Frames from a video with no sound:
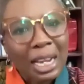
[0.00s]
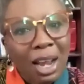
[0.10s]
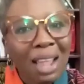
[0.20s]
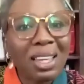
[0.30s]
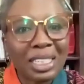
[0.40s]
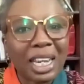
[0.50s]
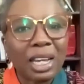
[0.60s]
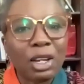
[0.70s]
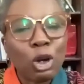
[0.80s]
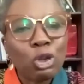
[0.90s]
another
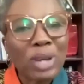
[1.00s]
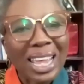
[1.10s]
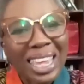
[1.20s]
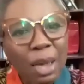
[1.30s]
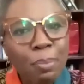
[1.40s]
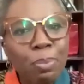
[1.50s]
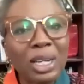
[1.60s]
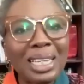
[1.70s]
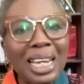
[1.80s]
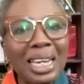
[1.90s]
day. So I keep
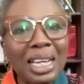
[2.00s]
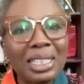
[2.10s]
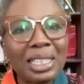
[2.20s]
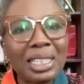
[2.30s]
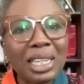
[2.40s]
bottling it.